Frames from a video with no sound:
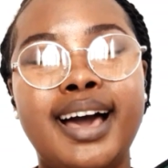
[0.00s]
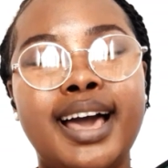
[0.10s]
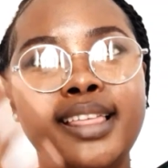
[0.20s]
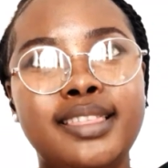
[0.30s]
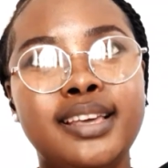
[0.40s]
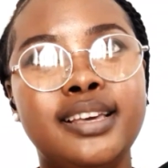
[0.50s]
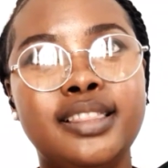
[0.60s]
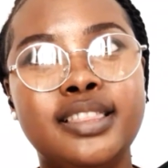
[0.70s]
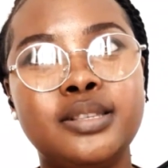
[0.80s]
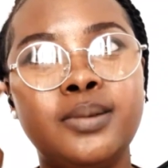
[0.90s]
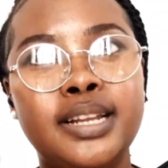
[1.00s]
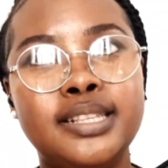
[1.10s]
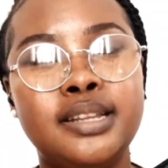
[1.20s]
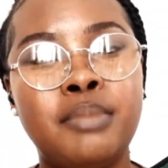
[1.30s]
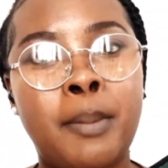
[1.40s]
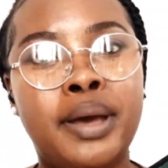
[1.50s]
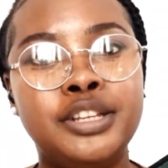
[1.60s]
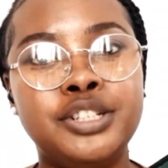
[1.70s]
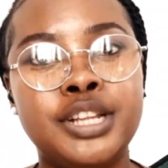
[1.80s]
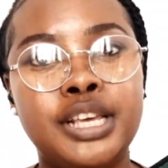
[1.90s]
I think this one is in my
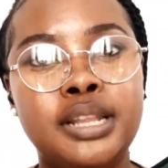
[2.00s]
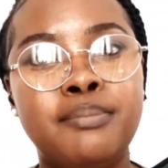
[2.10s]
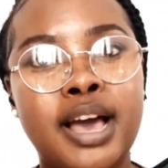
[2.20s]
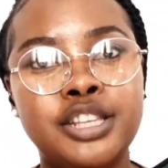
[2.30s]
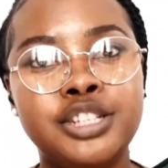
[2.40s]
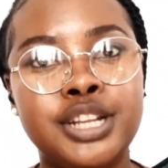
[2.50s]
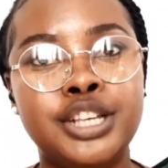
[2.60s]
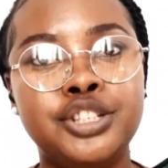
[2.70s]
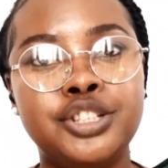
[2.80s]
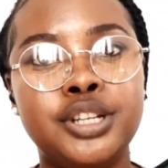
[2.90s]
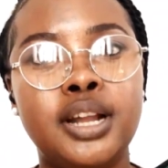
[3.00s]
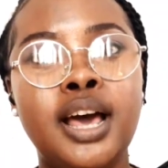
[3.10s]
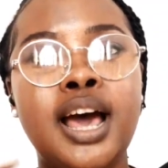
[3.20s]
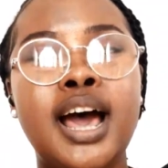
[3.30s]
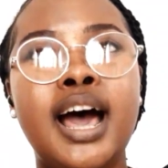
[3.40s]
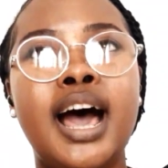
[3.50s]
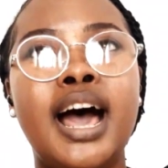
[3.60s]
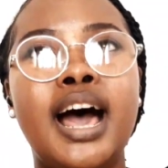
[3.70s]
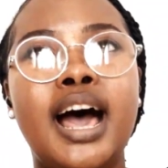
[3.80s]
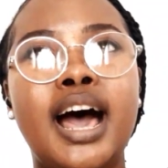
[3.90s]
imagination.
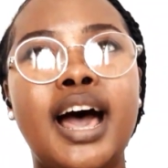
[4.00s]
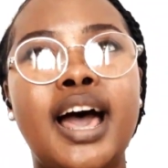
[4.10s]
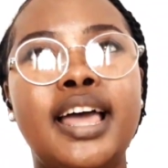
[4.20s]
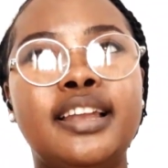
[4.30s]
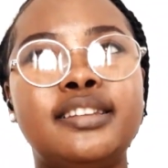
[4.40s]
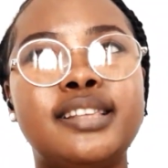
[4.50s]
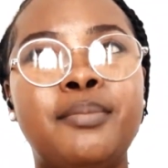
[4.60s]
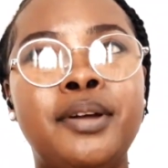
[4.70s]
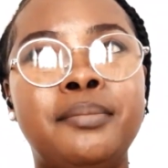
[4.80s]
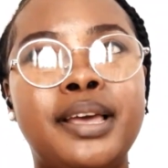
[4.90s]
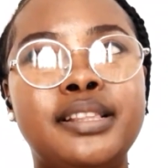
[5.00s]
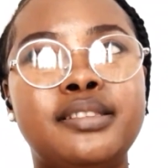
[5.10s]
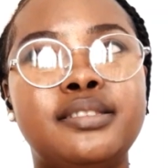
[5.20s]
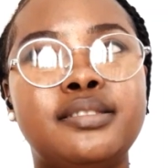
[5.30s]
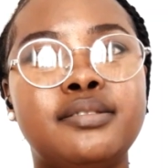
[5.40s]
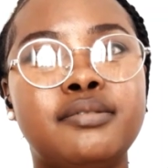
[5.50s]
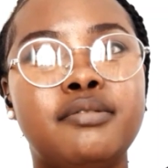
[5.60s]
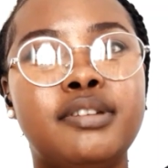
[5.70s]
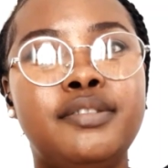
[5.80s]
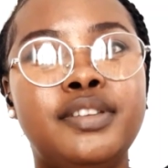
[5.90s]
And someone might
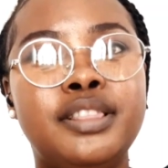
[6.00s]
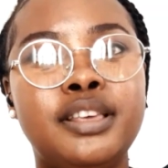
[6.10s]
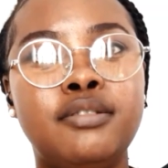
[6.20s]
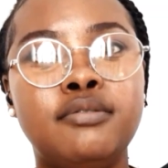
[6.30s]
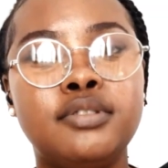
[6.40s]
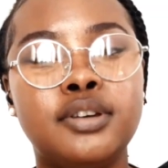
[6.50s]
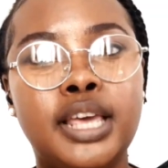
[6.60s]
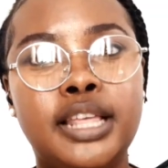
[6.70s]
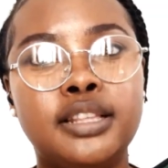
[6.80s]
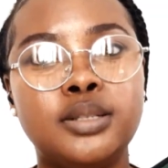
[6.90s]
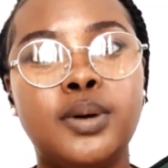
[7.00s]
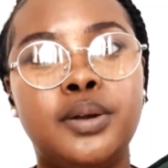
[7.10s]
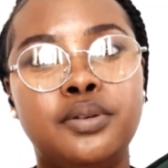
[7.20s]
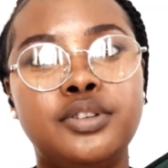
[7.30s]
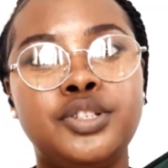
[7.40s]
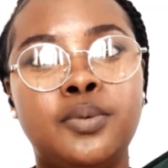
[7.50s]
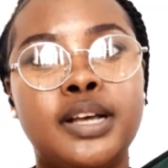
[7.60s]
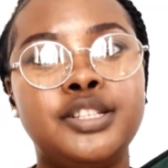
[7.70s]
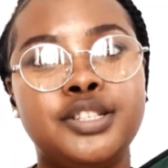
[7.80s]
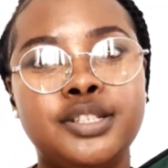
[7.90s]
even think, oh, it's okay, this one, she
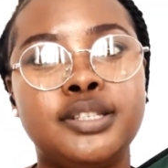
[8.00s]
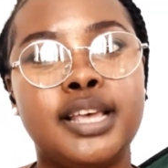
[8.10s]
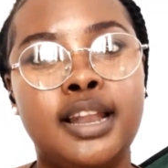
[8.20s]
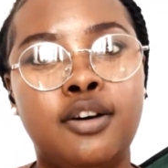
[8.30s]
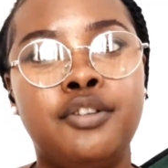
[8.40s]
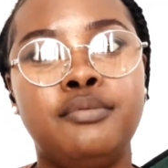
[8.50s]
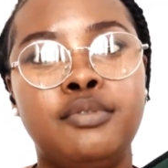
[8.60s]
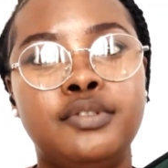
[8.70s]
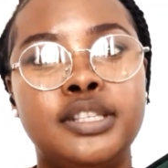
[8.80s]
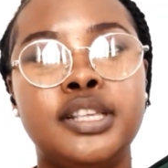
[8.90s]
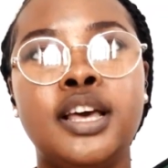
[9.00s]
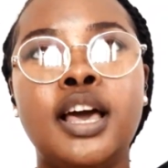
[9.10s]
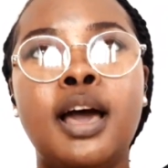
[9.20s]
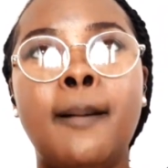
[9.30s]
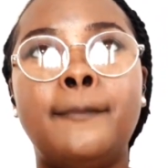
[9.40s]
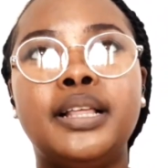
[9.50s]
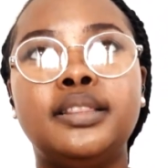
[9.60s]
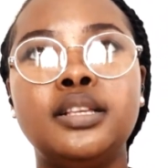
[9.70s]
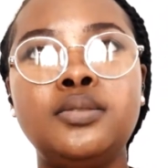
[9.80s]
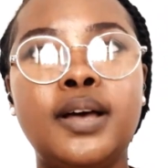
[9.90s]
watches a lot of movies. But
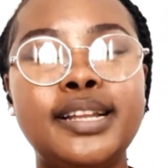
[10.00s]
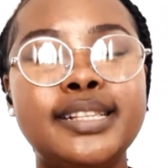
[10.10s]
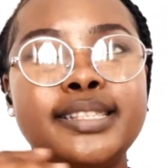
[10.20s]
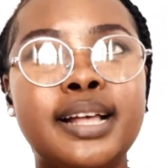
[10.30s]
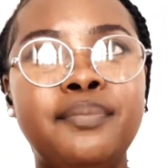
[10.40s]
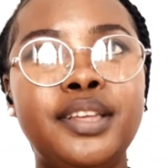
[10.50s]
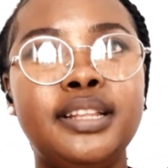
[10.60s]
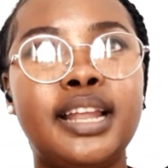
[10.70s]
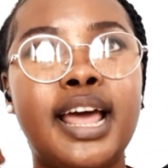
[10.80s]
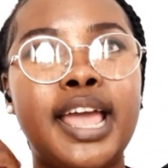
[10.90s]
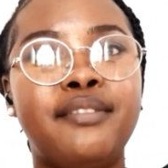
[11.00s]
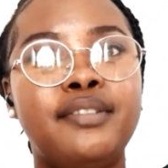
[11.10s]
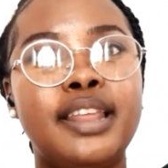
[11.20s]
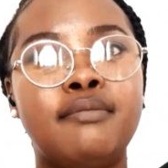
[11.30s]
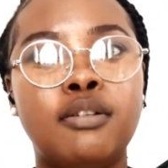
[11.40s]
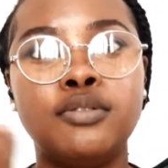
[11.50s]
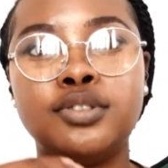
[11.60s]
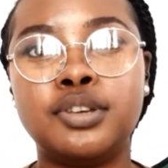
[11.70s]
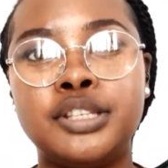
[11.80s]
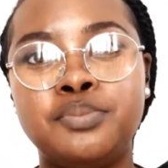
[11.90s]
this one, it's something that I have never
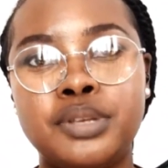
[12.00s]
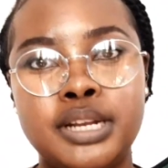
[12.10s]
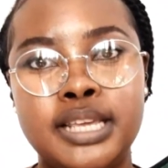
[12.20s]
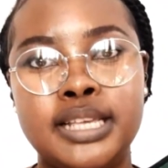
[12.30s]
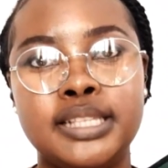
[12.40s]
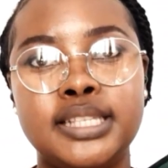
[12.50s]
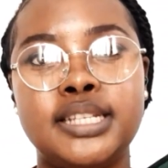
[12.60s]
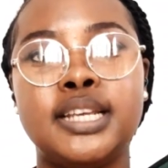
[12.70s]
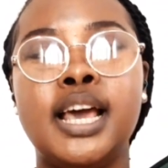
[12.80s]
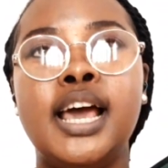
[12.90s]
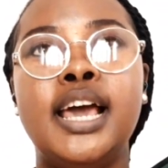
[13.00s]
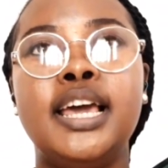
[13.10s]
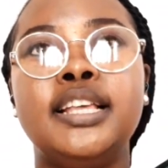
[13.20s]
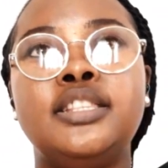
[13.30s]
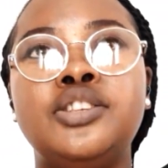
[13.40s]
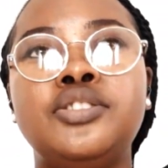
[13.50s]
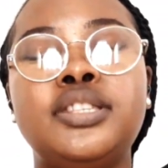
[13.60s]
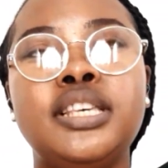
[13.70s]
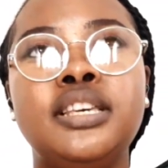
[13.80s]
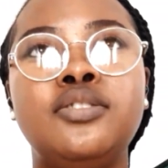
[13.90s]
also experienced. It's, you
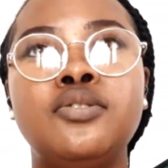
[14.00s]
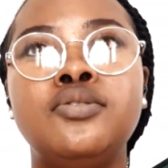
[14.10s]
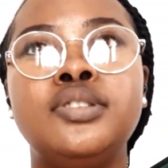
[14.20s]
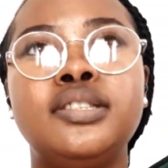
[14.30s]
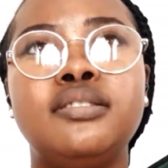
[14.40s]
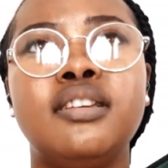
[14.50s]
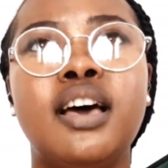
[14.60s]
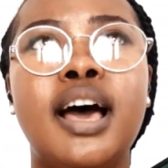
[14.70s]
see those